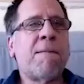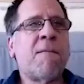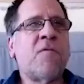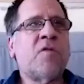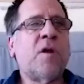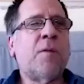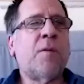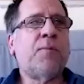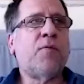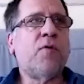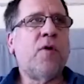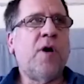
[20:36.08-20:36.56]

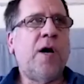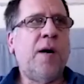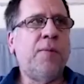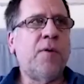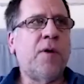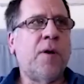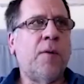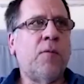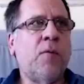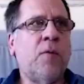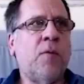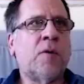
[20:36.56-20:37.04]
the
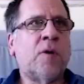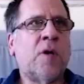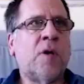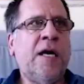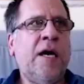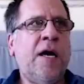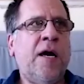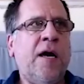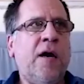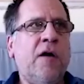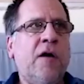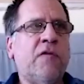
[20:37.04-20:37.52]
problem
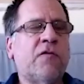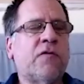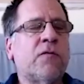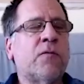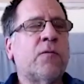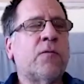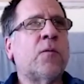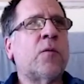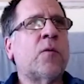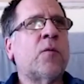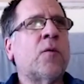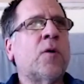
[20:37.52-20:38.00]
is
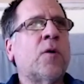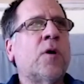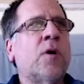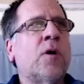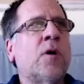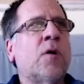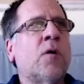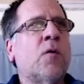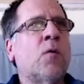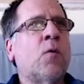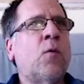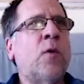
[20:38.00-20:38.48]

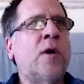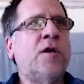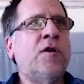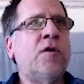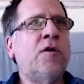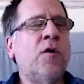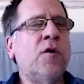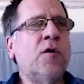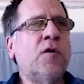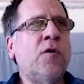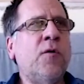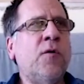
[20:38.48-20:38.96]
when
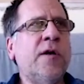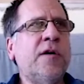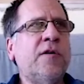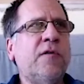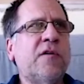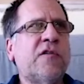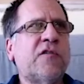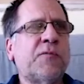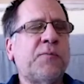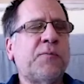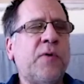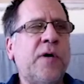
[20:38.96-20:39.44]
you're going to
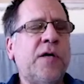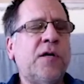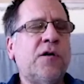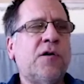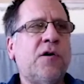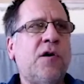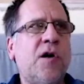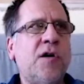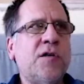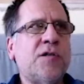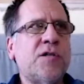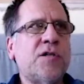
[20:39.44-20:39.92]
explain
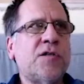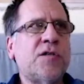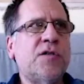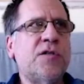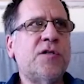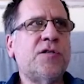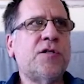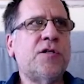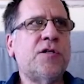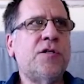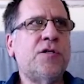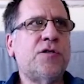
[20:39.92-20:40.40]

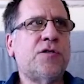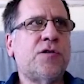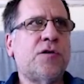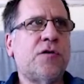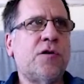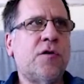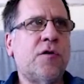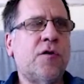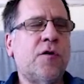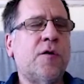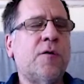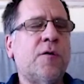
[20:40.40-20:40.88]
consciousness in
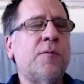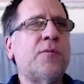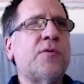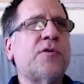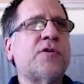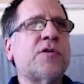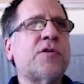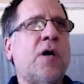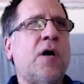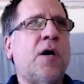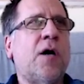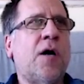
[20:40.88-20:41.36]

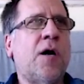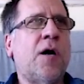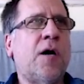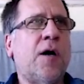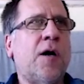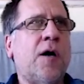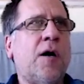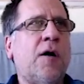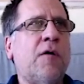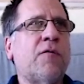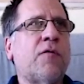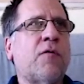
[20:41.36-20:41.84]
terms
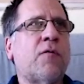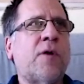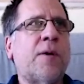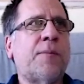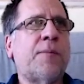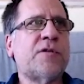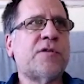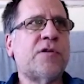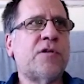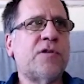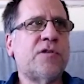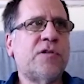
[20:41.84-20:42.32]
of
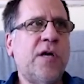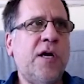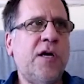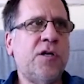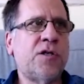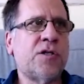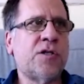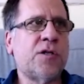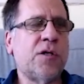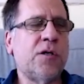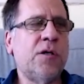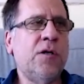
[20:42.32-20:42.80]

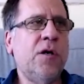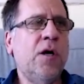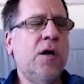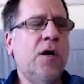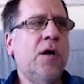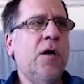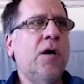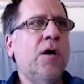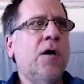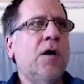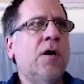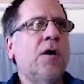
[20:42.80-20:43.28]
representation,
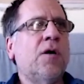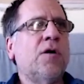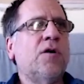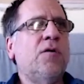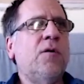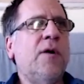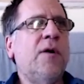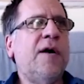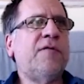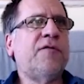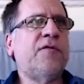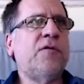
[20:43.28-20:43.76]

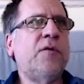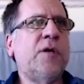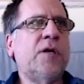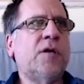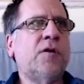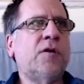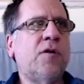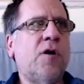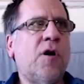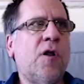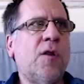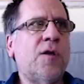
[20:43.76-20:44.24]
you have to
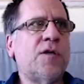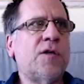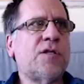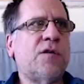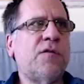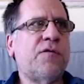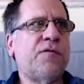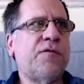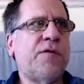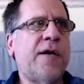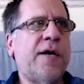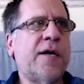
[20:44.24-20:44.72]
acknowledge
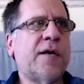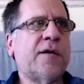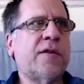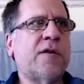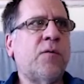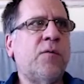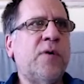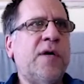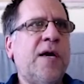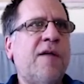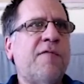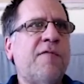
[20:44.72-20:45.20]
the fact
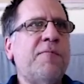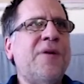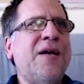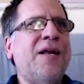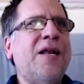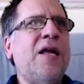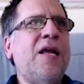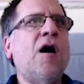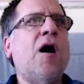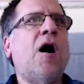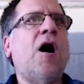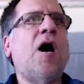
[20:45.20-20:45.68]
that we have
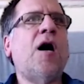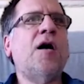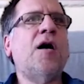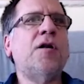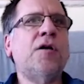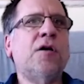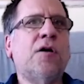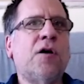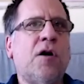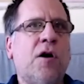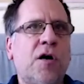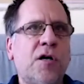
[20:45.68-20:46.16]
many
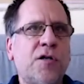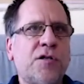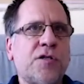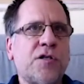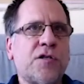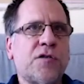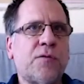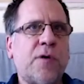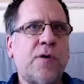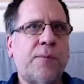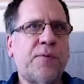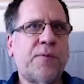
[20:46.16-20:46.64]

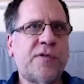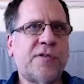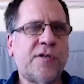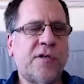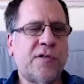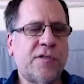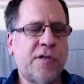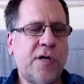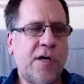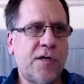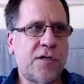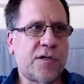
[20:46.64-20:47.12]
unconscious
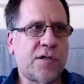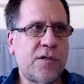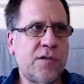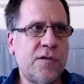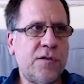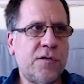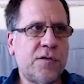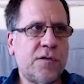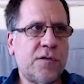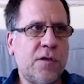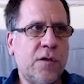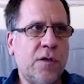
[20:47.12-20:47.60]

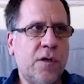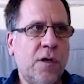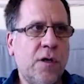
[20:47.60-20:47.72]
representations.